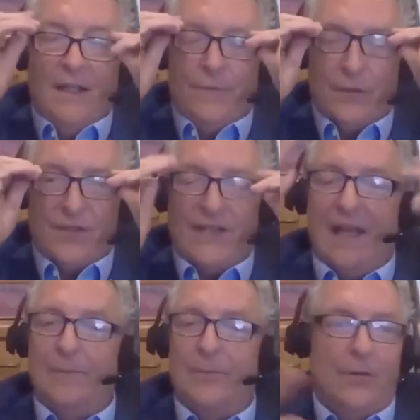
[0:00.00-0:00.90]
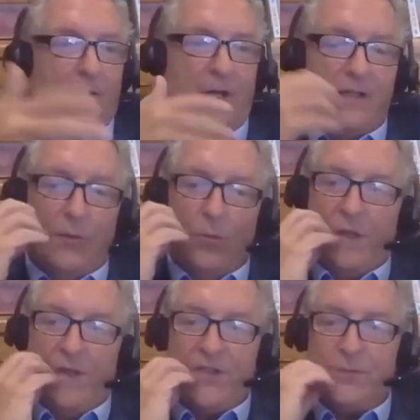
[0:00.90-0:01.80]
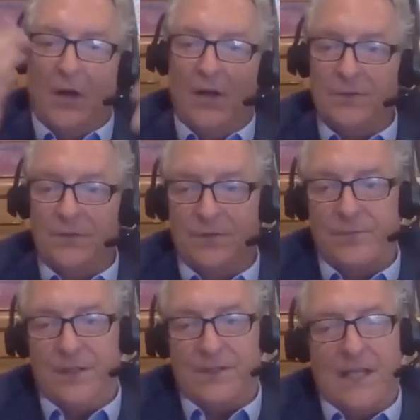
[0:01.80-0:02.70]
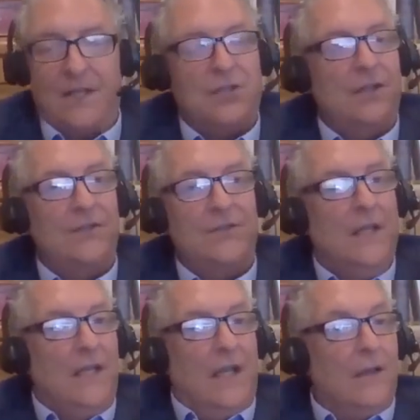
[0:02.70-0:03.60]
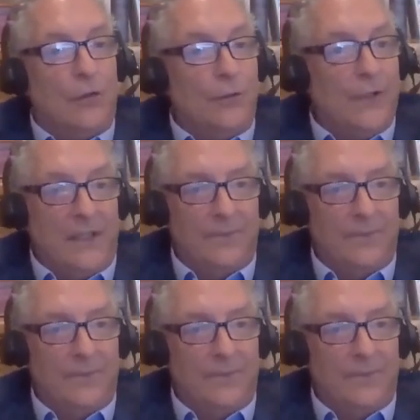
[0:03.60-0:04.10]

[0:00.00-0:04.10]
For example, one of the sponsors of this session is learning.